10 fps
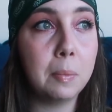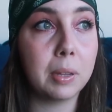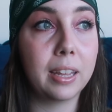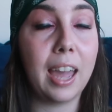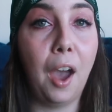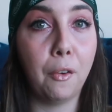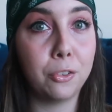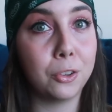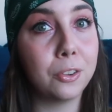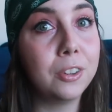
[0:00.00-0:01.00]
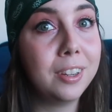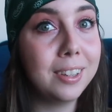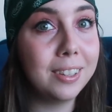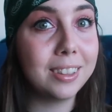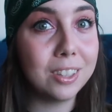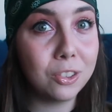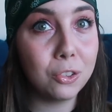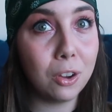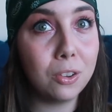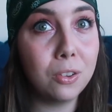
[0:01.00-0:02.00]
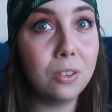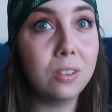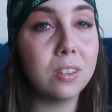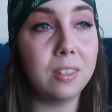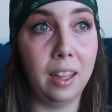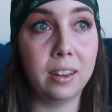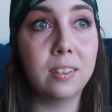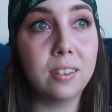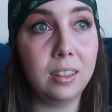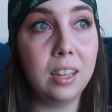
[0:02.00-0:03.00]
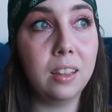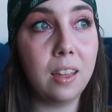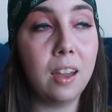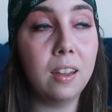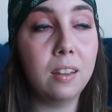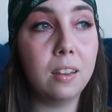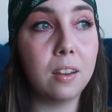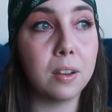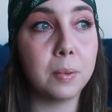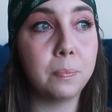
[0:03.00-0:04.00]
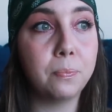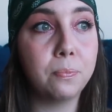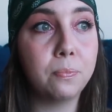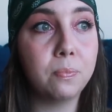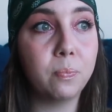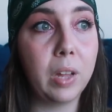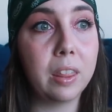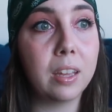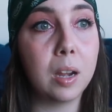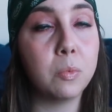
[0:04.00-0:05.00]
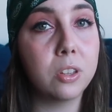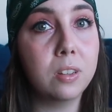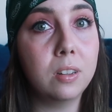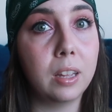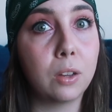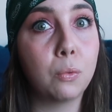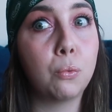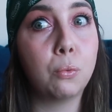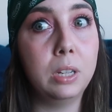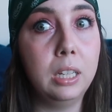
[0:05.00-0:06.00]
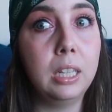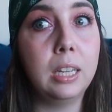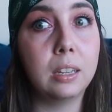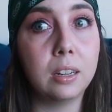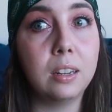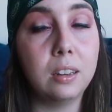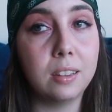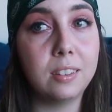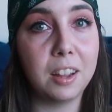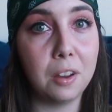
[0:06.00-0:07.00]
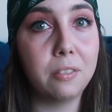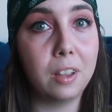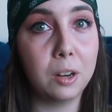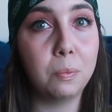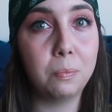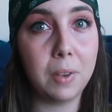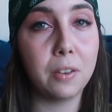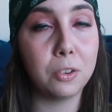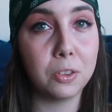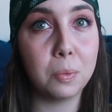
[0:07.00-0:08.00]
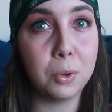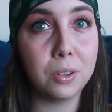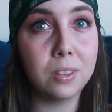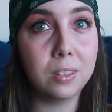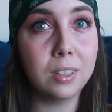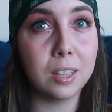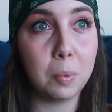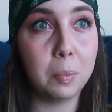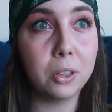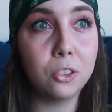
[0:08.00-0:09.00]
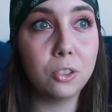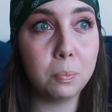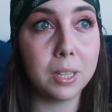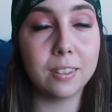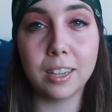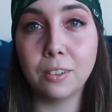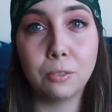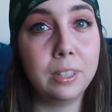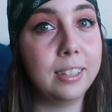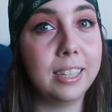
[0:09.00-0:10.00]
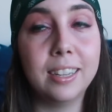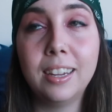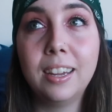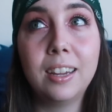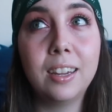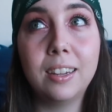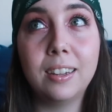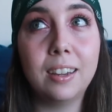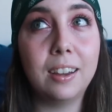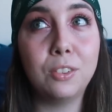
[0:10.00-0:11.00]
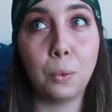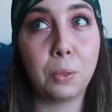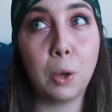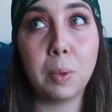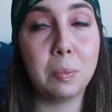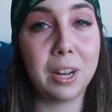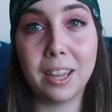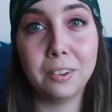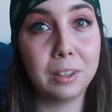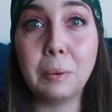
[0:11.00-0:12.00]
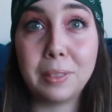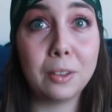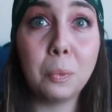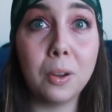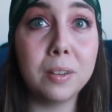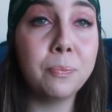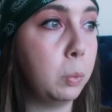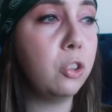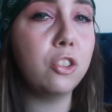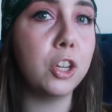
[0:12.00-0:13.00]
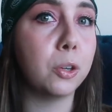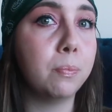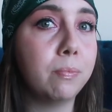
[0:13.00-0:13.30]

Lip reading: But like after this struggle, then seeing that, I think I'm just gonna like really gonna need to stay offline after this book gets published, because I really don't think I'll be able to handle it with this one, which is new.